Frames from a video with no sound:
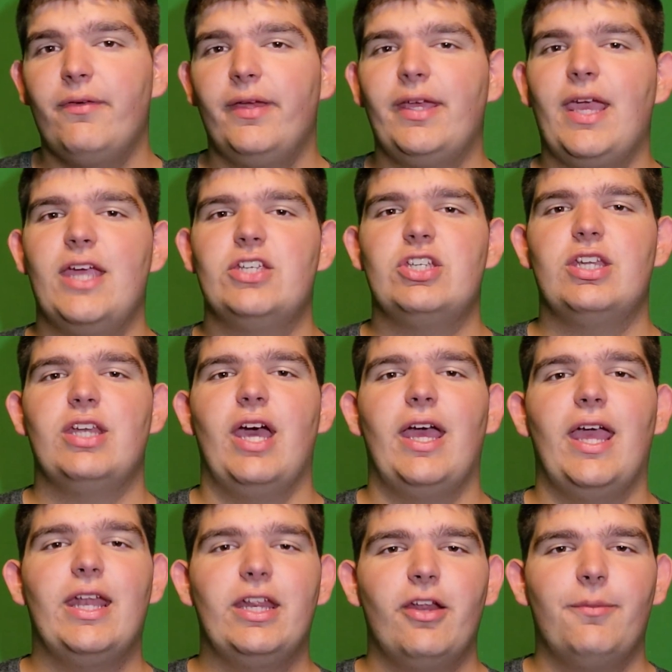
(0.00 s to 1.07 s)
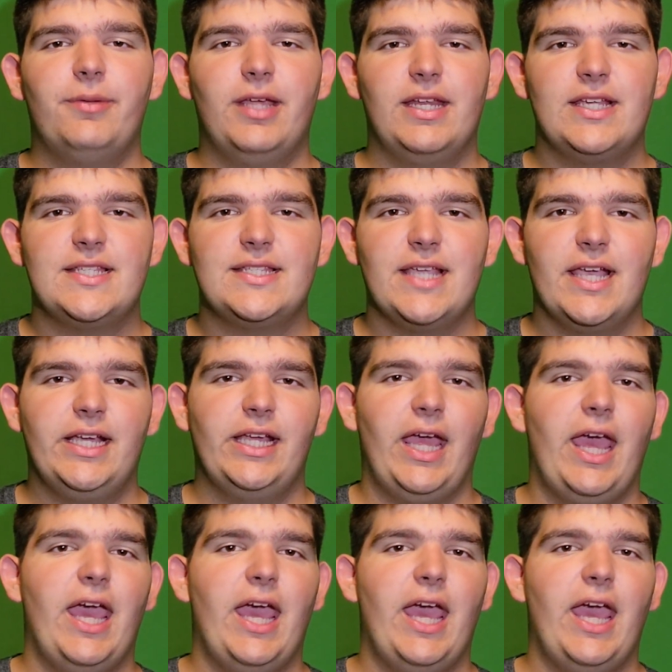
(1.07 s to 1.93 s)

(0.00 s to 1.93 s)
vacation I ended up getting sick,